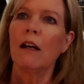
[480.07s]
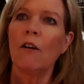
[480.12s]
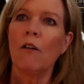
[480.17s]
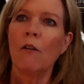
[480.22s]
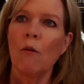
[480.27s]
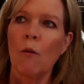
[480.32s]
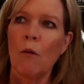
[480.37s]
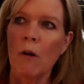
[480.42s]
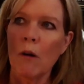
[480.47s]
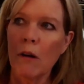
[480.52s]

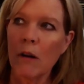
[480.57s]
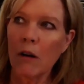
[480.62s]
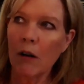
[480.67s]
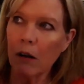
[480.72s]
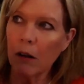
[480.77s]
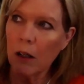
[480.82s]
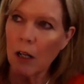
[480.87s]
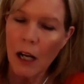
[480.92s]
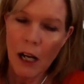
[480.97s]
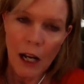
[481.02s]

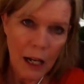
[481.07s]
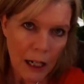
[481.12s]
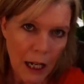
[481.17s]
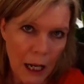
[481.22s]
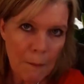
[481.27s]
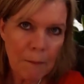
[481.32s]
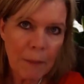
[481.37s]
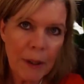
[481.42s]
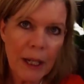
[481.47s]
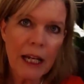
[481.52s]
or a
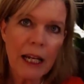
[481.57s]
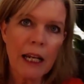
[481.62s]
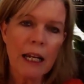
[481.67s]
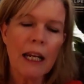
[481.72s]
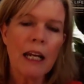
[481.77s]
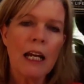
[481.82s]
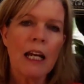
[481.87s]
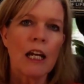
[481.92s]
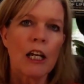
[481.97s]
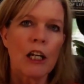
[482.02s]
company,